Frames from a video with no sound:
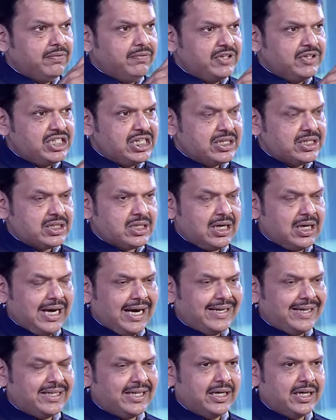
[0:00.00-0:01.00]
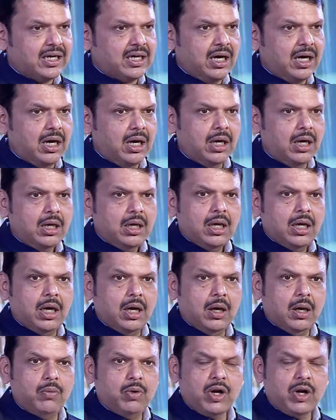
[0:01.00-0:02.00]
which is, I think,
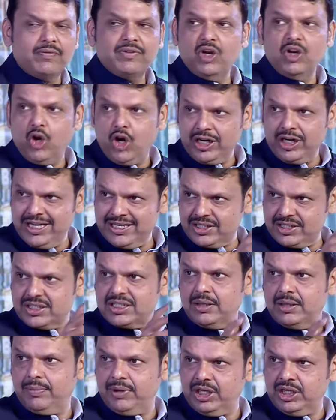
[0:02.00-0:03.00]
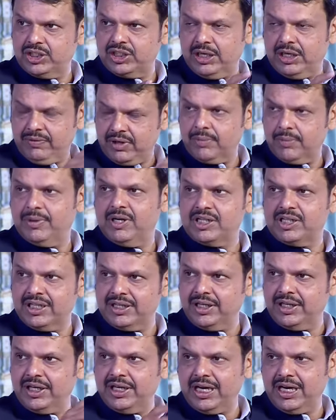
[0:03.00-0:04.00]
one of the longest sea bridge ever built
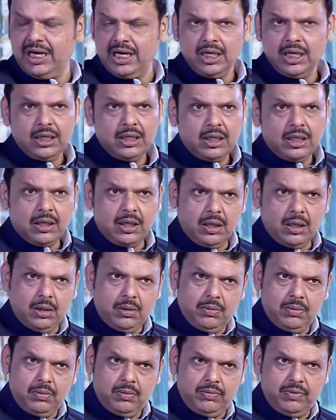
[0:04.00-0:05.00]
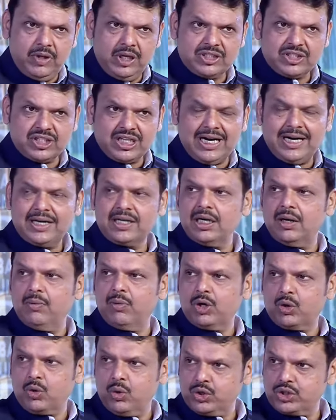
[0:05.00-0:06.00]
in India. We'll start
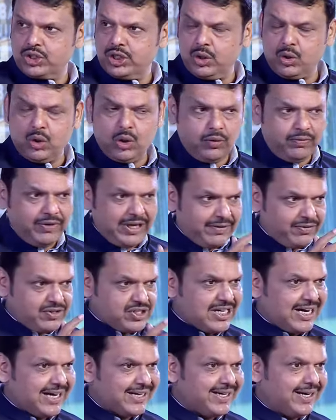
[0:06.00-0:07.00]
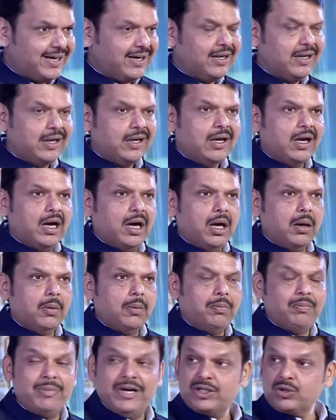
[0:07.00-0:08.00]
our coastal road. We have started a
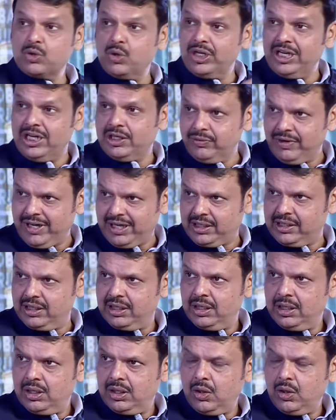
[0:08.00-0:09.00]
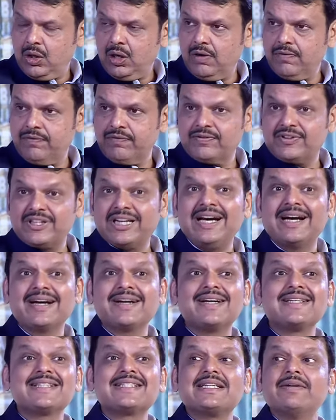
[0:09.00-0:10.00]
metro network of
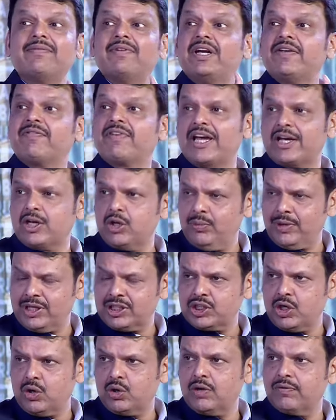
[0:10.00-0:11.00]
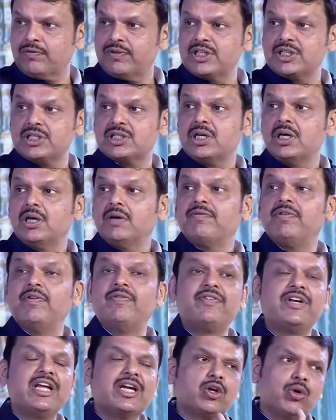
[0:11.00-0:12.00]
375 kilometers, out of which
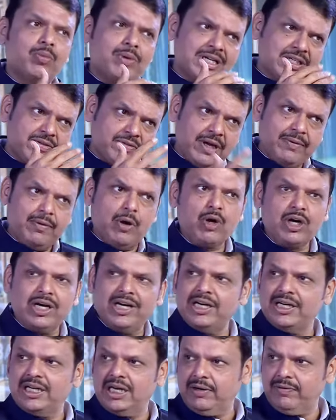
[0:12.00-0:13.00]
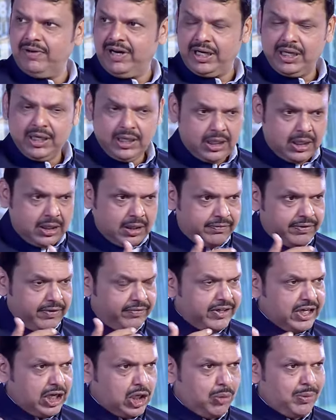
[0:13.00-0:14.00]
50 kilometers we have already delivered.
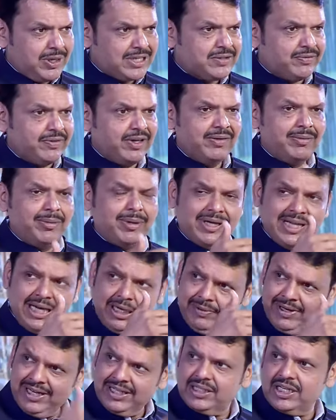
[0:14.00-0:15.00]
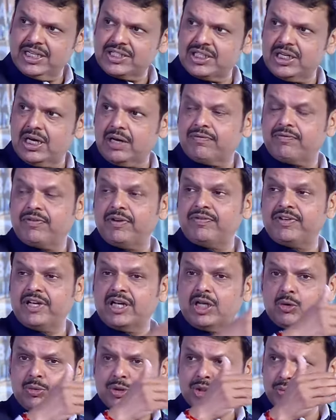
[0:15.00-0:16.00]
50 kilometers we'll be delivering this year, 50
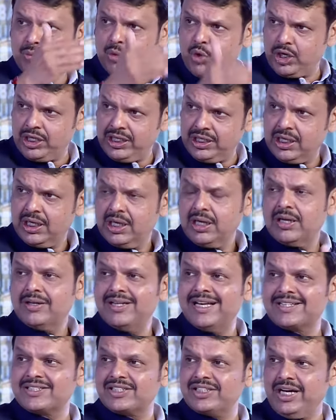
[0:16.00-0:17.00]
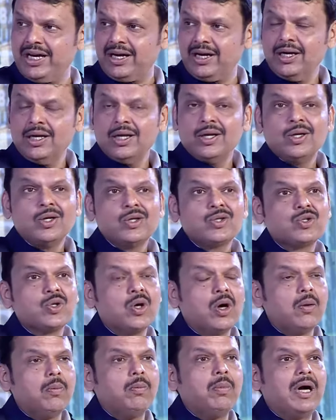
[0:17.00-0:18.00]
kilometers more in next year.
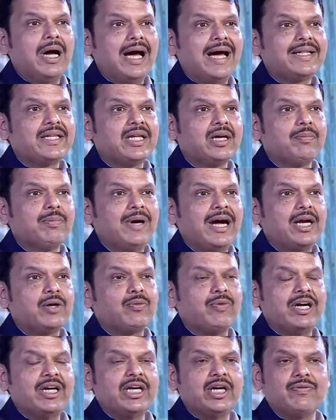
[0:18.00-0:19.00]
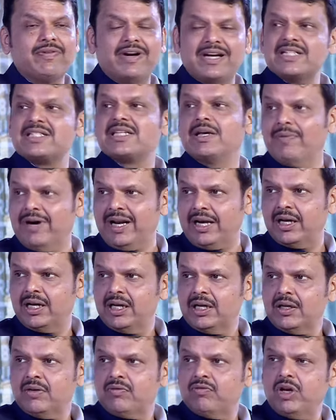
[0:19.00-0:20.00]
So I think by 2027,
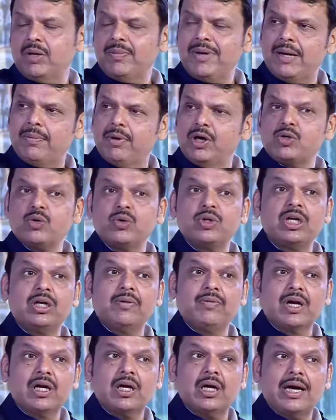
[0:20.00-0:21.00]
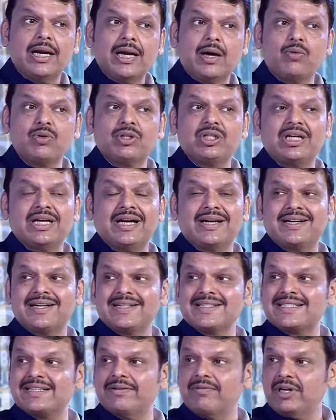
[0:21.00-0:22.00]
we'll be able to deliver around
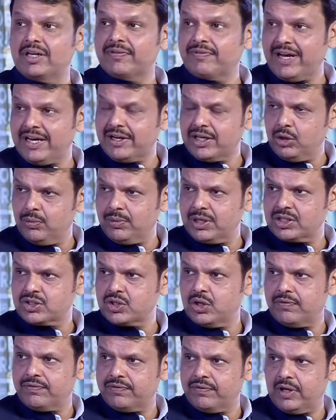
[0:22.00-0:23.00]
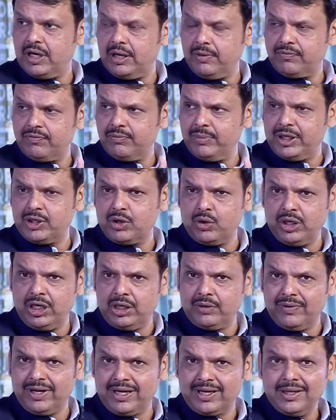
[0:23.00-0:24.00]
375 kilometers of metro
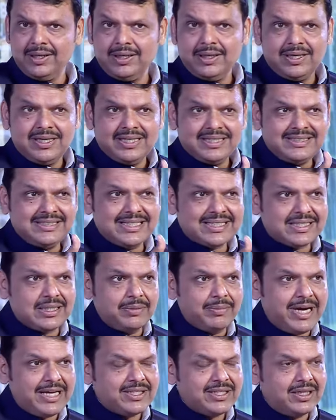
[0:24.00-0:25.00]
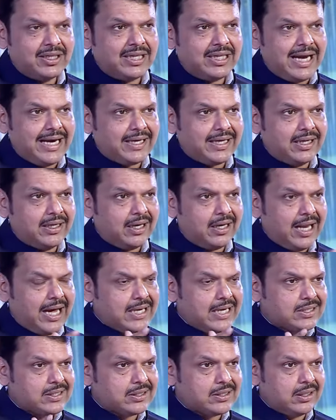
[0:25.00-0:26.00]
network. Just imagine that in
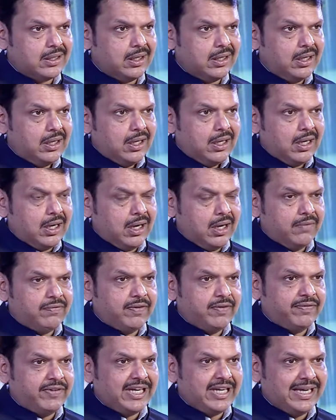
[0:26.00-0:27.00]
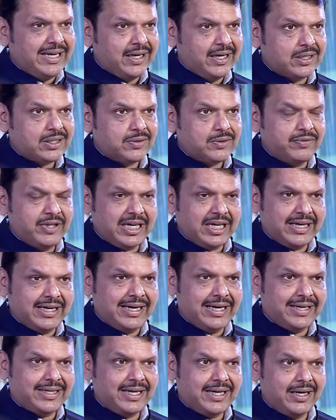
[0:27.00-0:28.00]
last 50 years, we
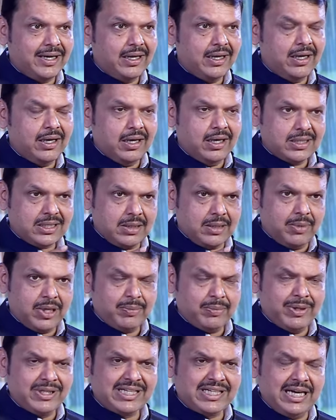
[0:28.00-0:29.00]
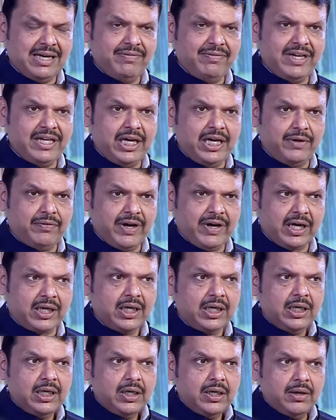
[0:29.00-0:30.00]
created a suburban railway
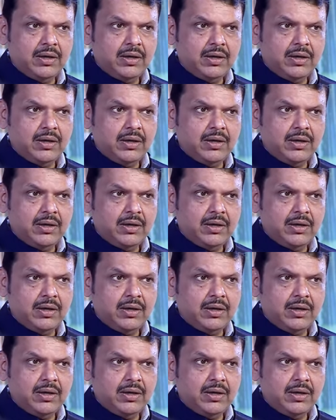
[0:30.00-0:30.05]
network,